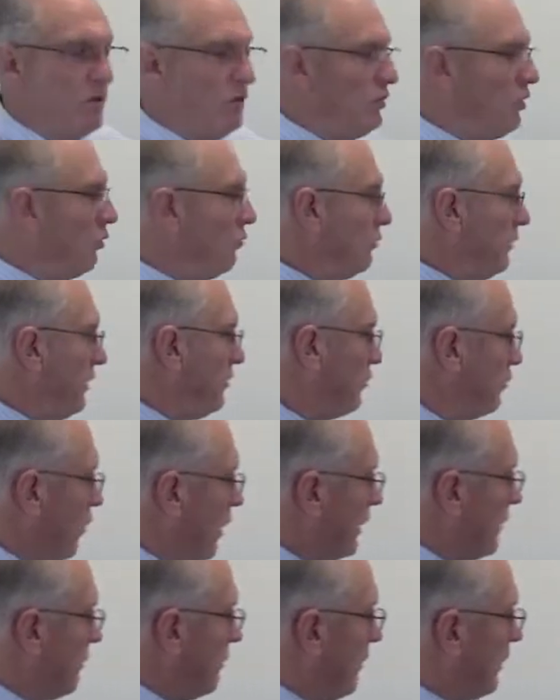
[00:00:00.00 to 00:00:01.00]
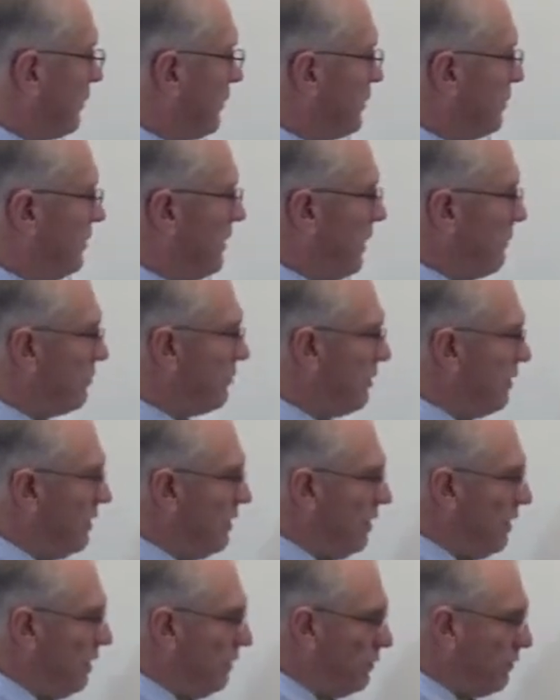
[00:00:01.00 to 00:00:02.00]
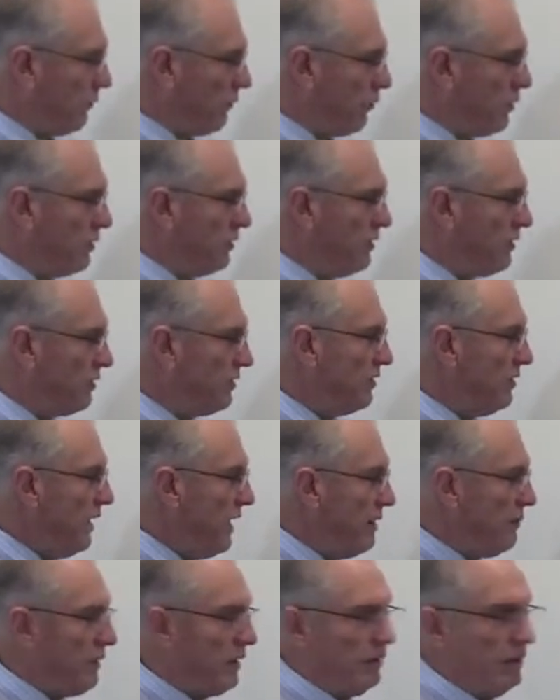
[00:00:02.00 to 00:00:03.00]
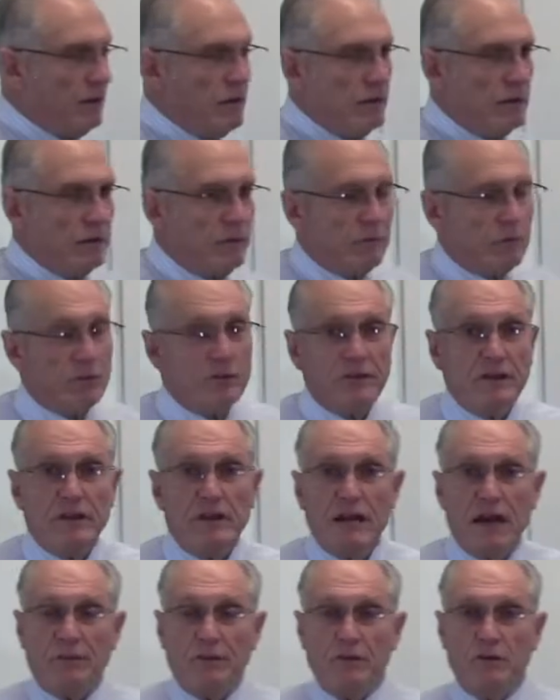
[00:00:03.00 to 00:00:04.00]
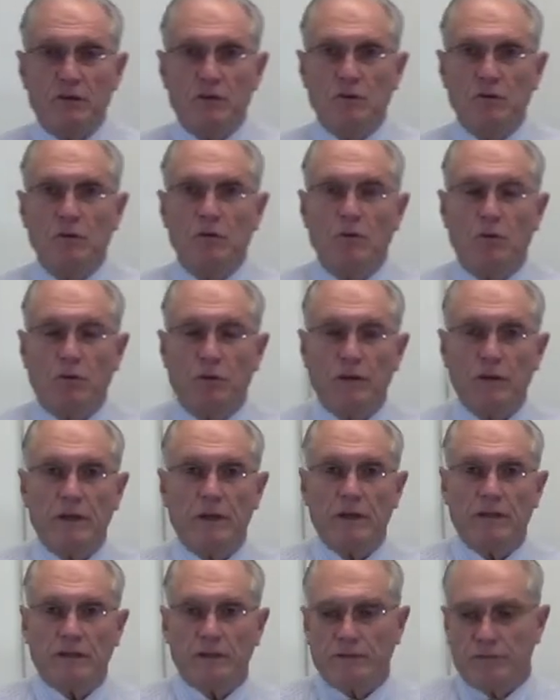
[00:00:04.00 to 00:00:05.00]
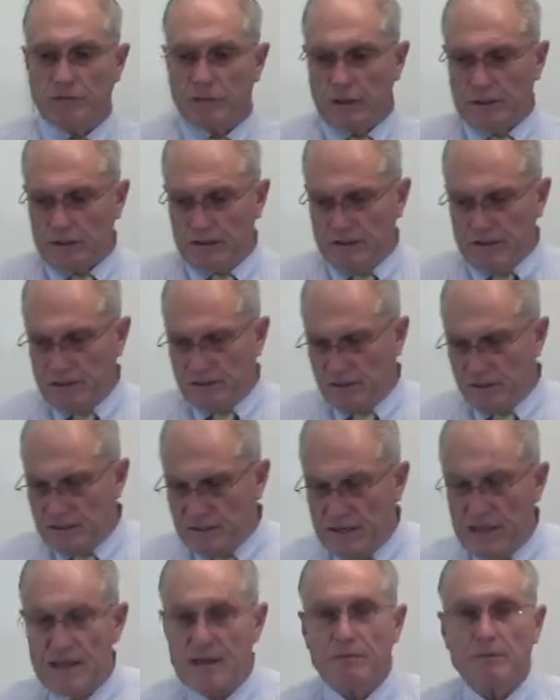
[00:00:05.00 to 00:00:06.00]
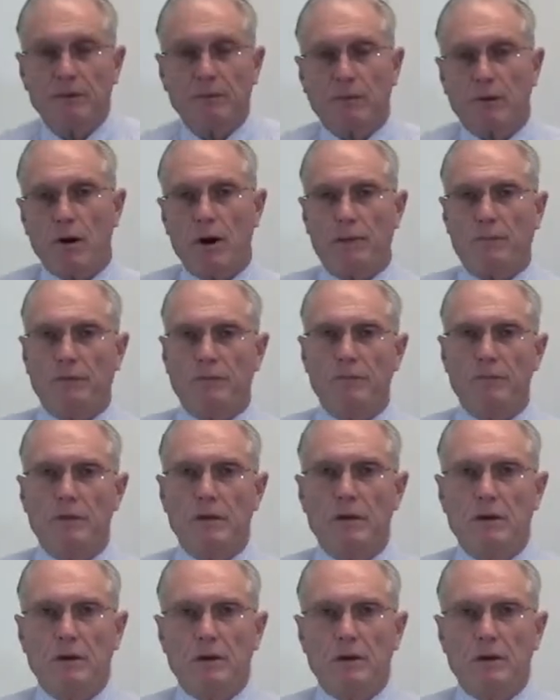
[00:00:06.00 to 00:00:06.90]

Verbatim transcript: So let's talk about the steps. The first is name it. First thing you have to do with, in a tough talk is actually name the problem.